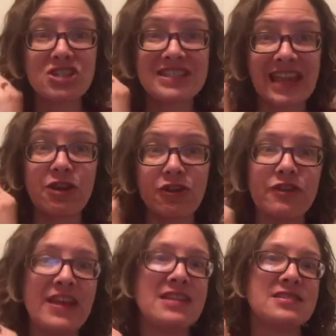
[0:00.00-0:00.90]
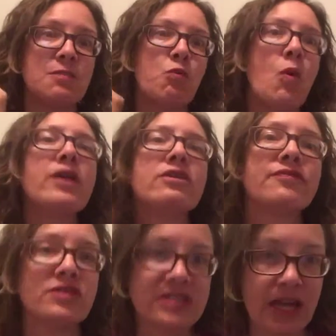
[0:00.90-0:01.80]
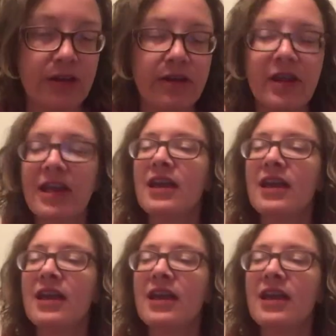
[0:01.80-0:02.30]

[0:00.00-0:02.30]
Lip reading: standard, they've hit some wonderful standard.